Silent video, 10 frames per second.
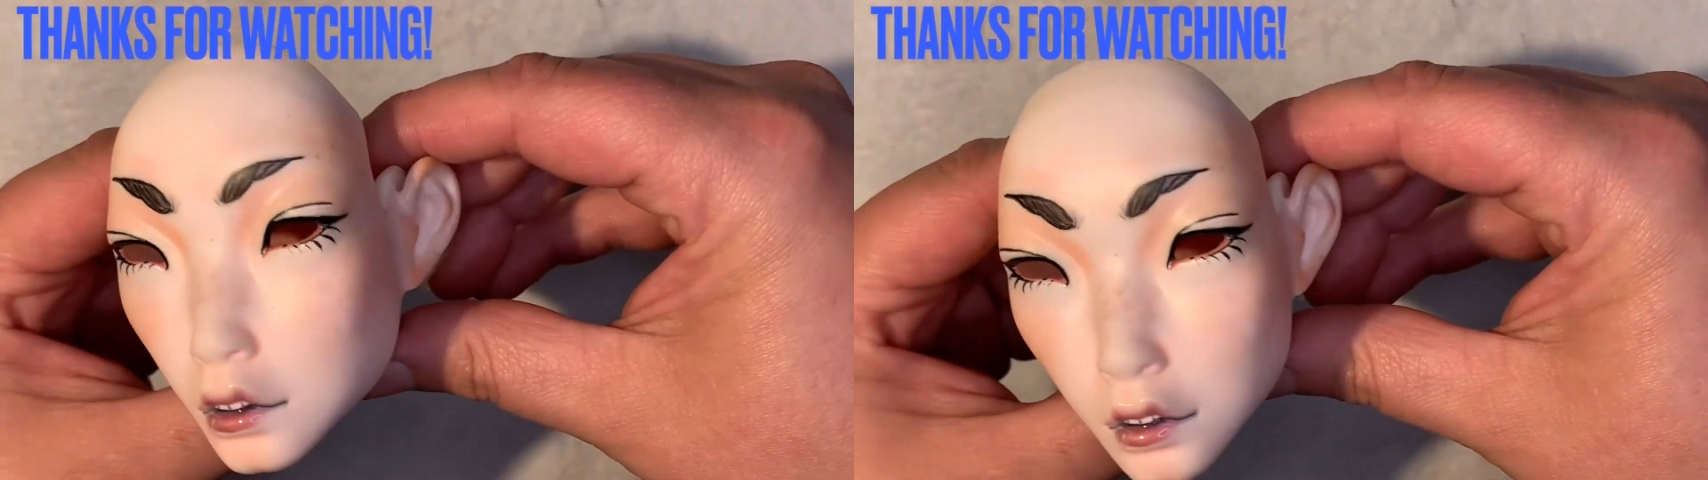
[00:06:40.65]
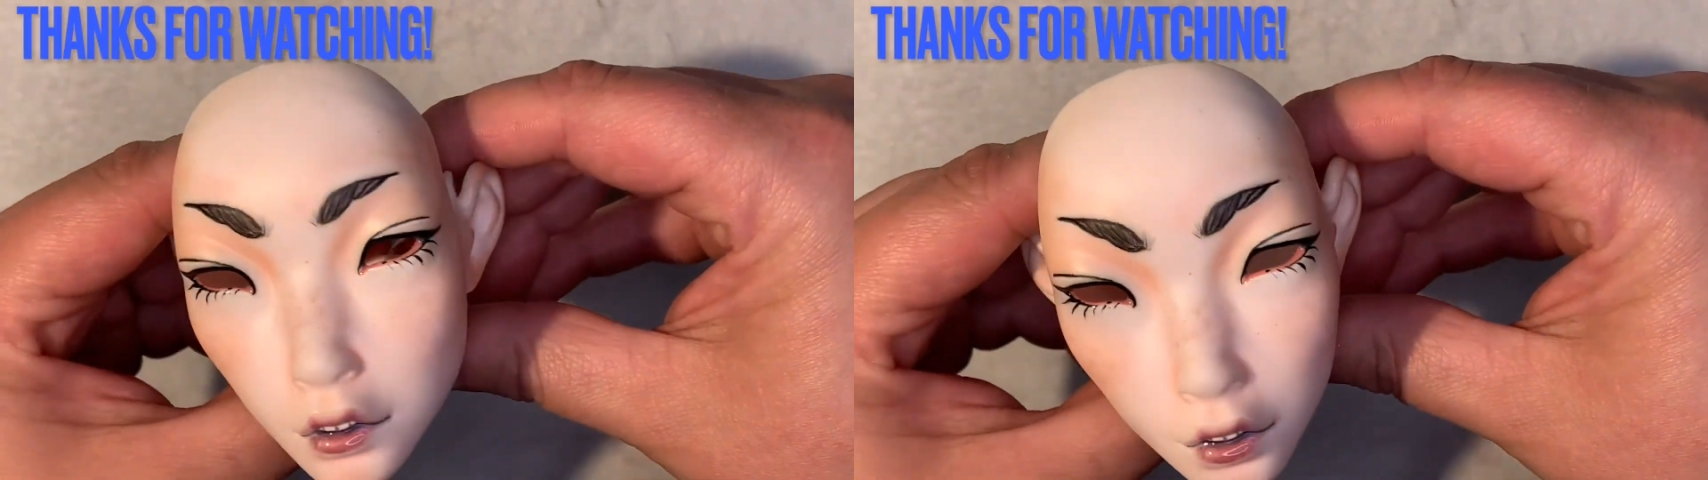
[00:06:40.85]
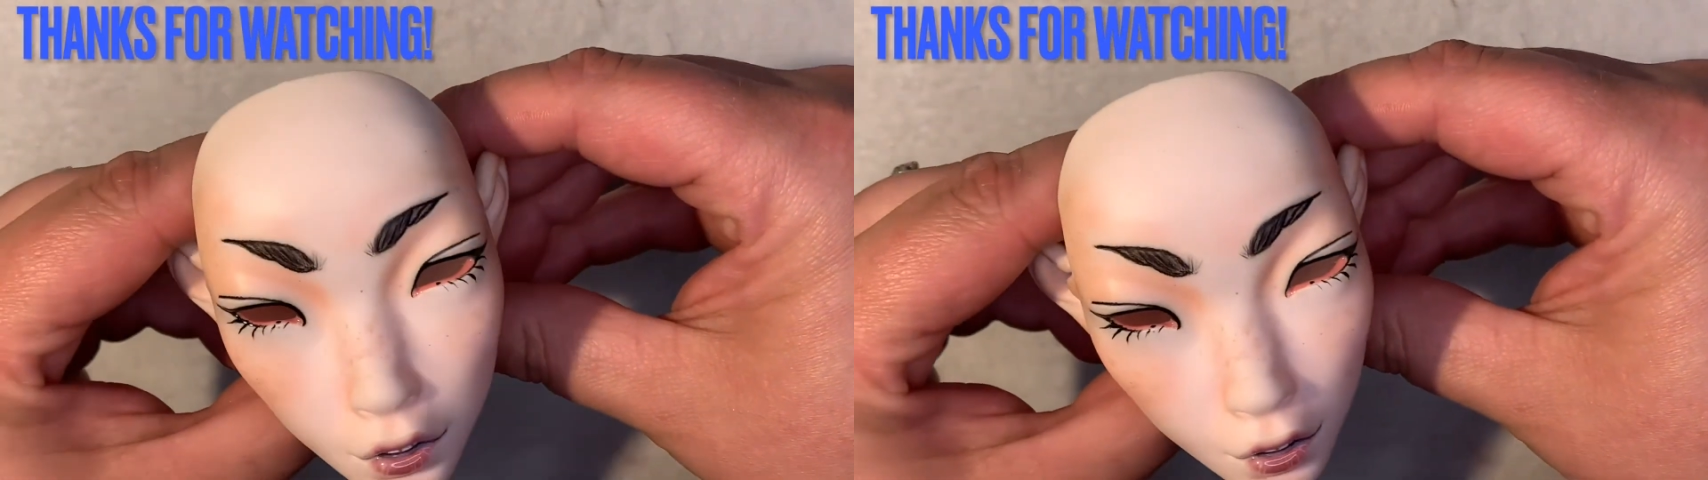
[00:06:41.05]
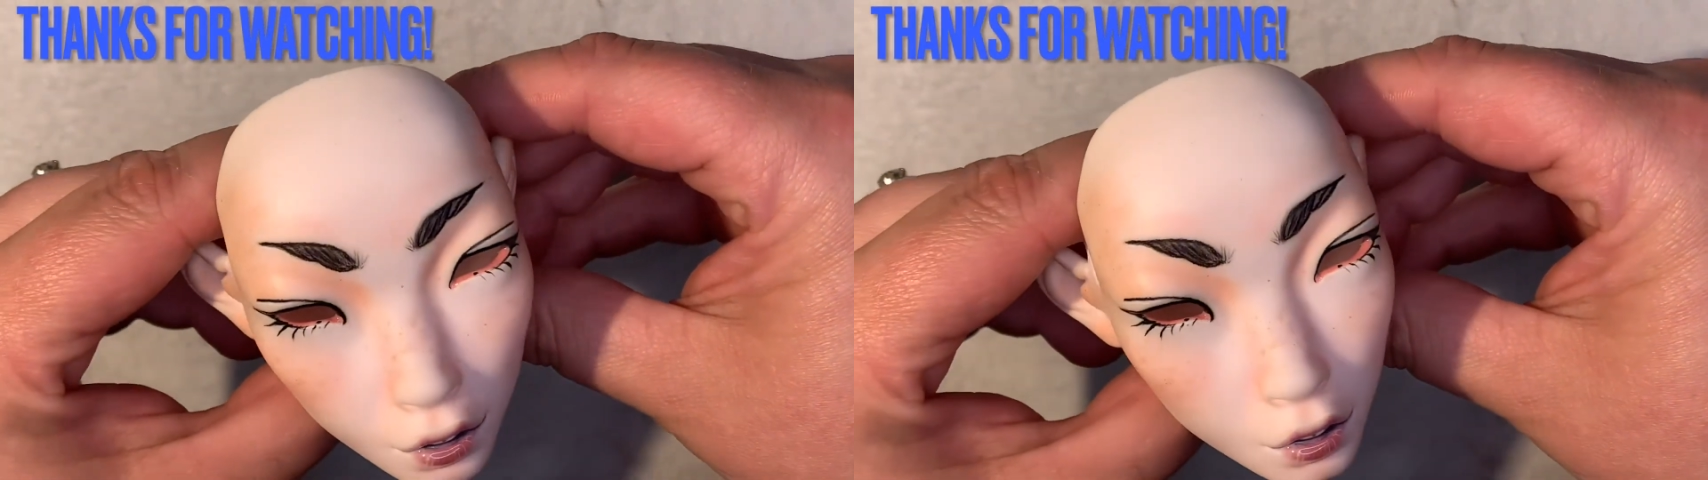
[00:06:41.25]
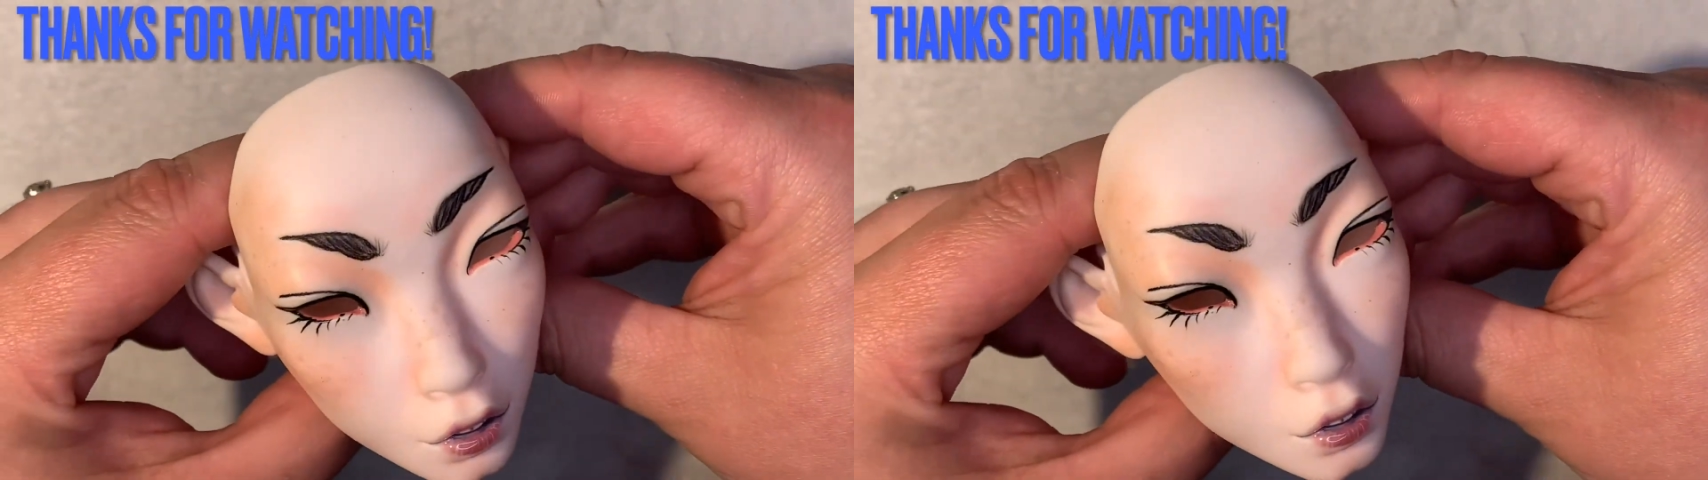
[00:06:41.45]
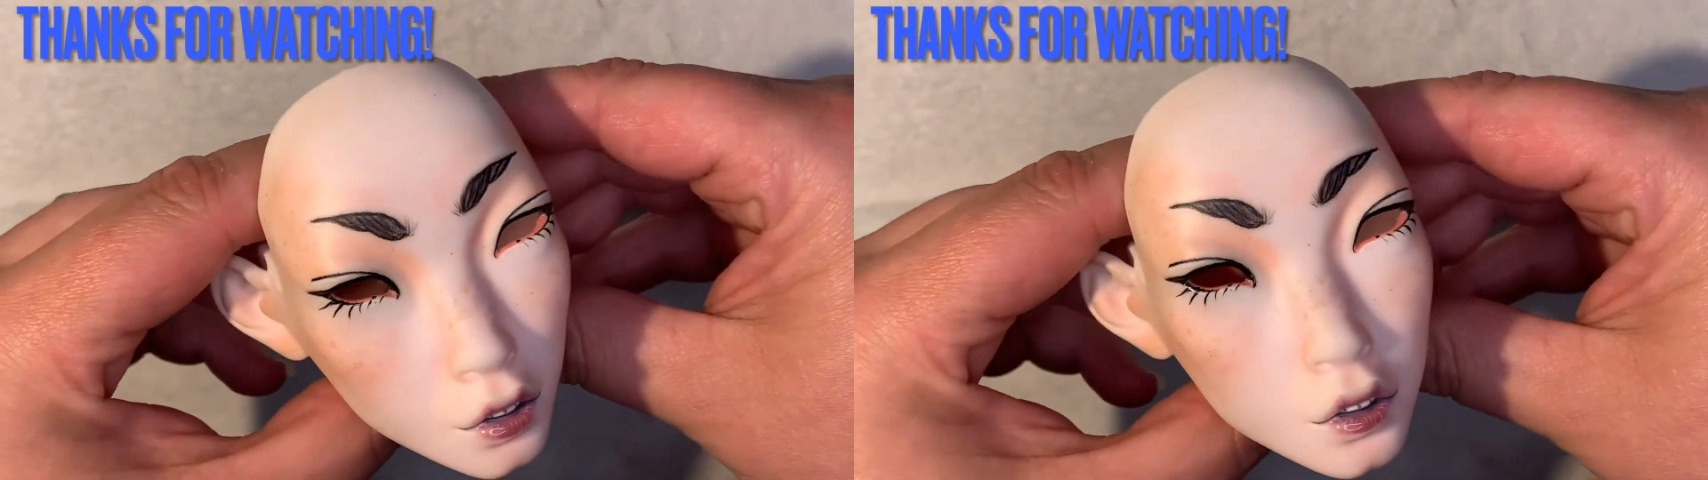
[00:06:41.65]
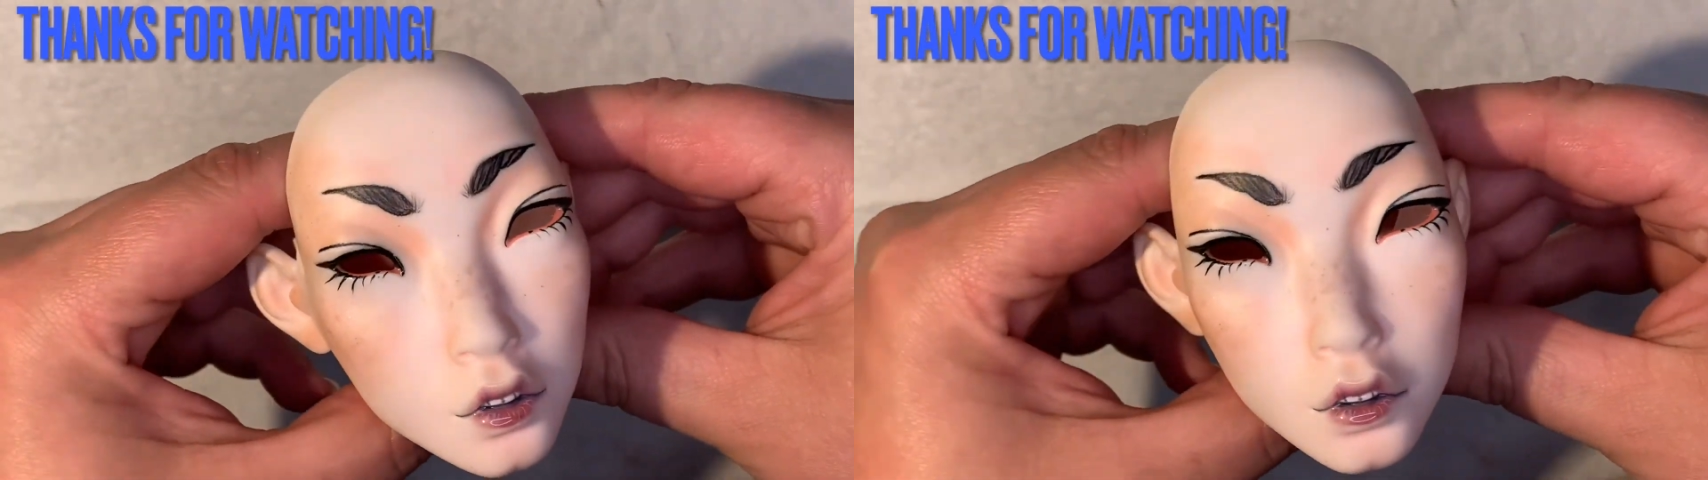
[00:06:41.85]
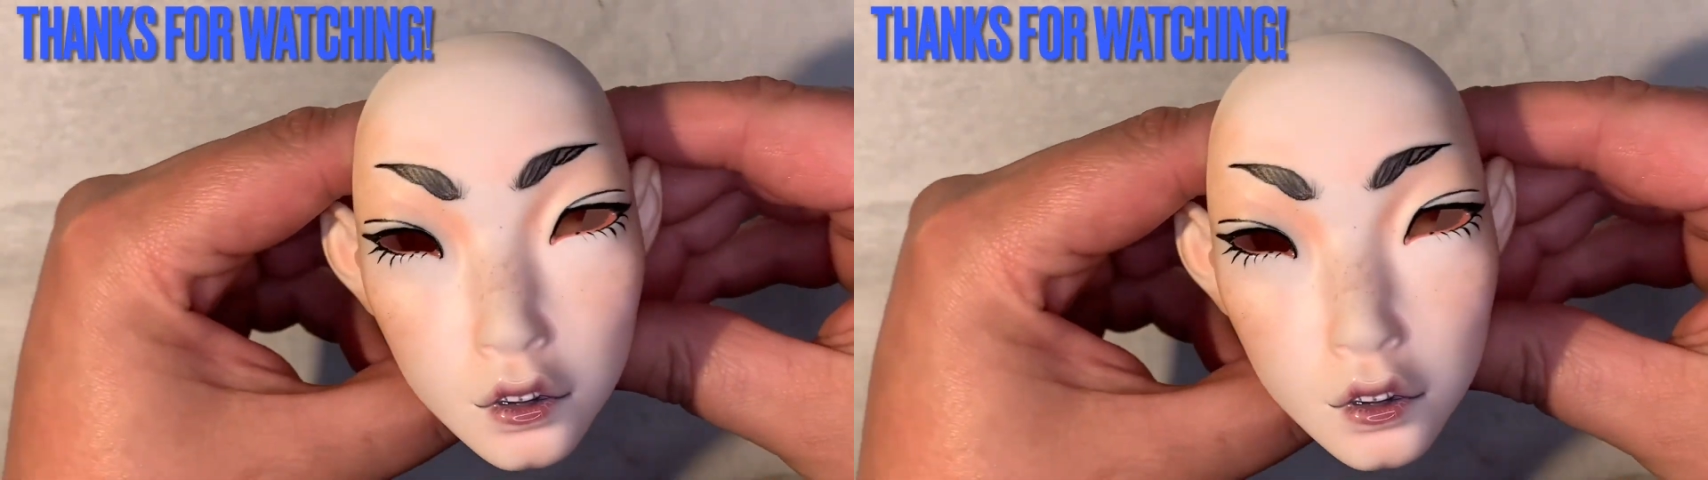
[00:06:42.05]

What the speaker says: hope that Libby loves them